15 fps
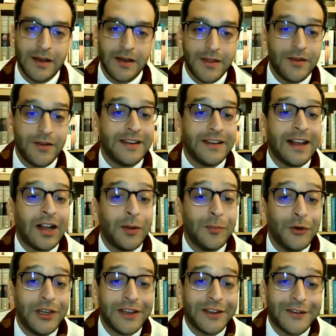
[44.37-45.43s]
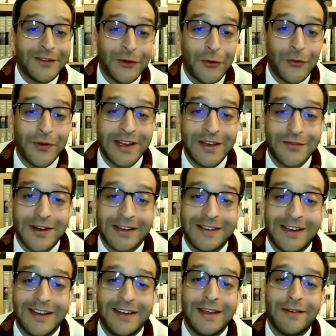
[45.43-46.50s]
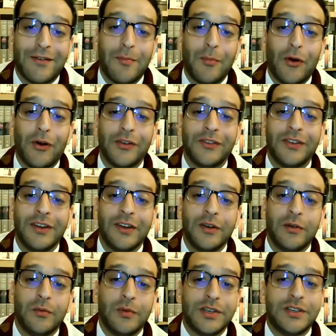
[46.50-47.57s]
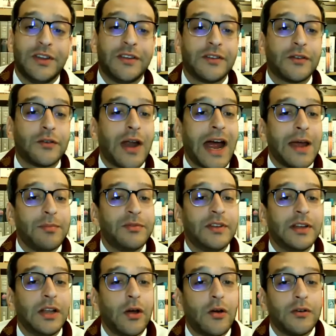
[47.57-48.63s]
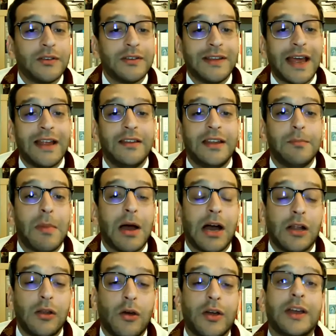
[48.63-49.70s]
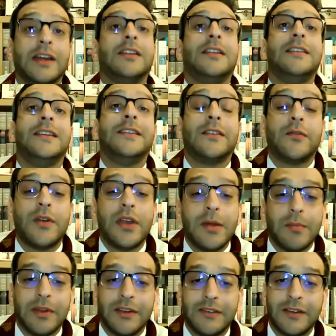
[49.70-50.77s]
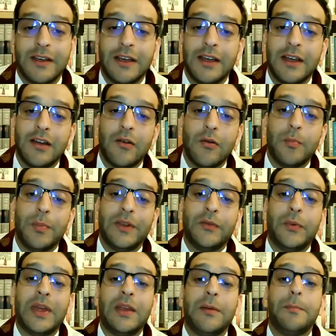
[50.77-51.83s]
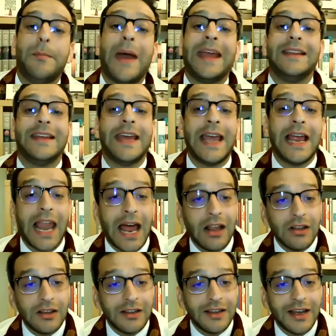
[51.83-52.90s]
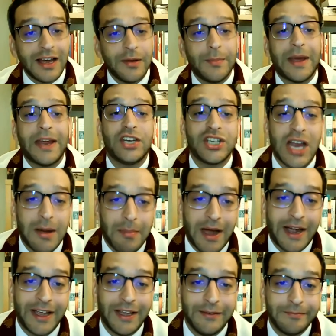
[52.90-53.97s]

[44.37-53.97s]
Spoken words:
There is a Talmudic story in Tractate Yevamot, which describes the long-standing machloket, disagreement, between Beit Hillel and Beit Shammai.